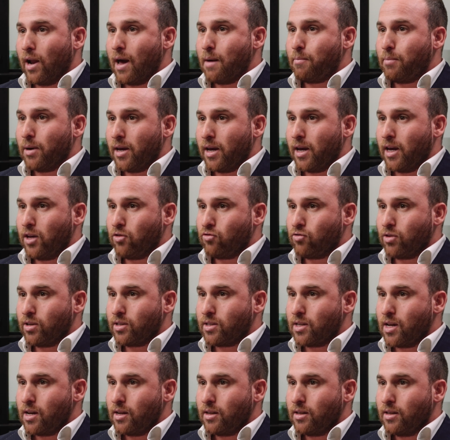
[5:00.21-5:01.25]
up a
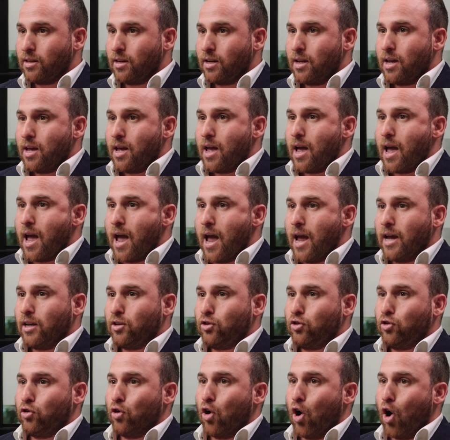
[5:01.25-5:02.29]
hairdresser and
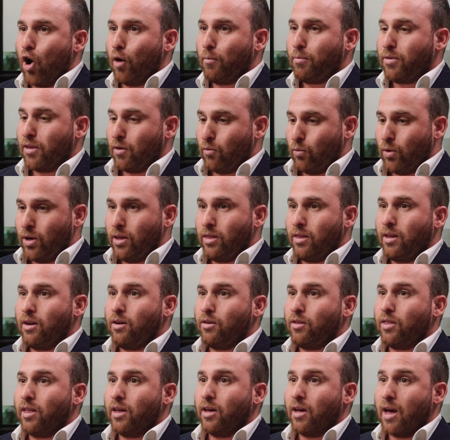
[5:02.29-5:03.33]
you hope that
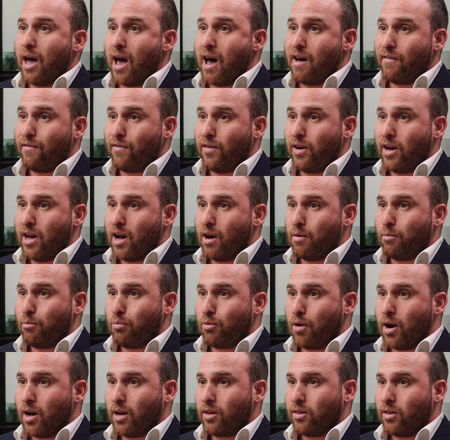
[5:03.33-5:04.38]
within the half an hour
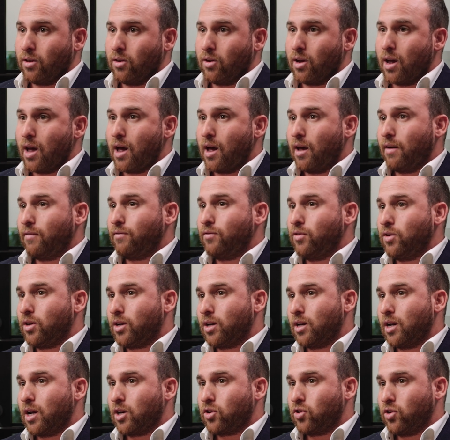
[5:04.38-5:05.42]
break that you have, you
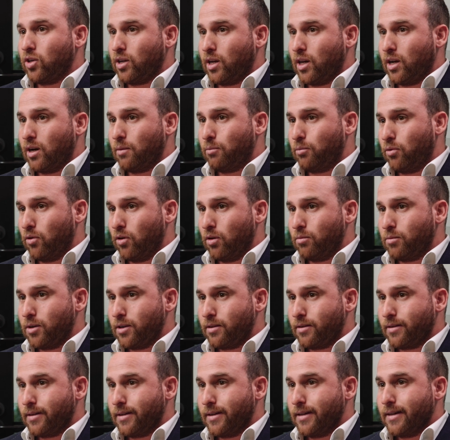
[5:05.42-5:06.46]
can actually get an appointment.
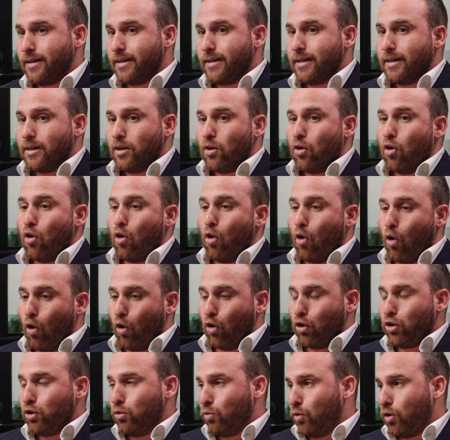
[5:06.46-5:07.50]
Or
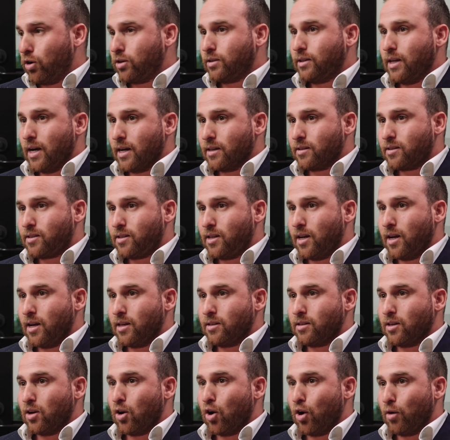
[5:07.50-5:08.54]
you walk
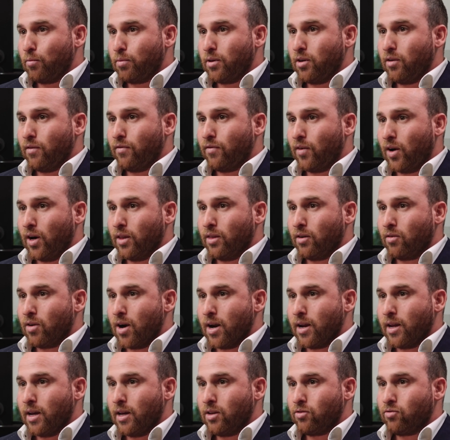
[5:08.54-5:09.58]
downstairs and hope that you find the
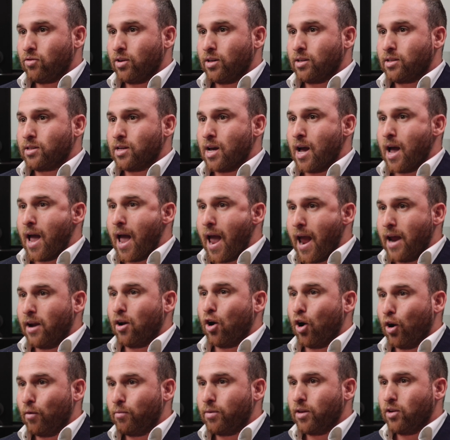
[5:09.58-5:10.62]
right hairdresser and
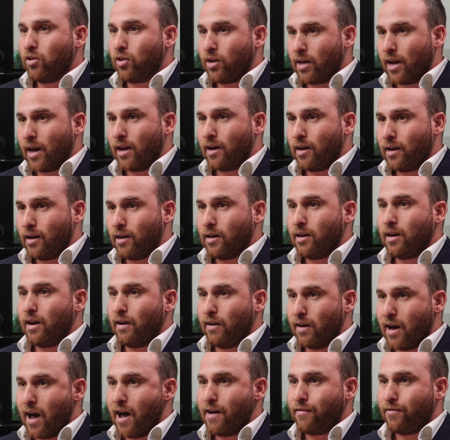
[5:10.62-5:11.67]
hope that you get in
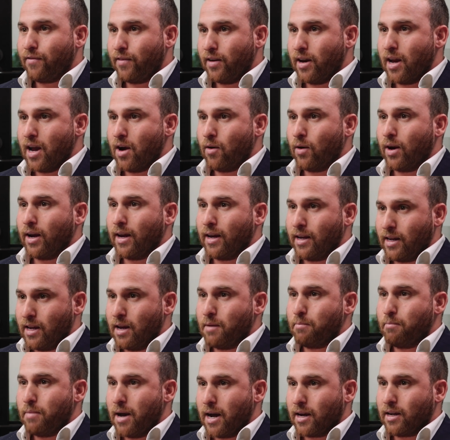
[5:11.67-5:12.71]
half an hour and
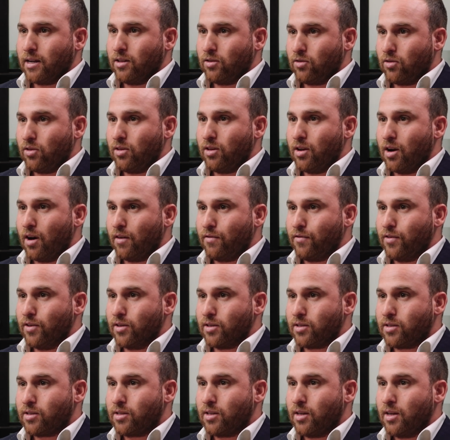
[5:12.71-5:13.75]
get back into the
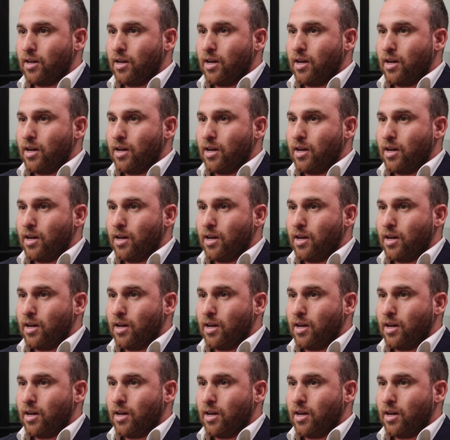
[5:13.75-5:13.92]
office.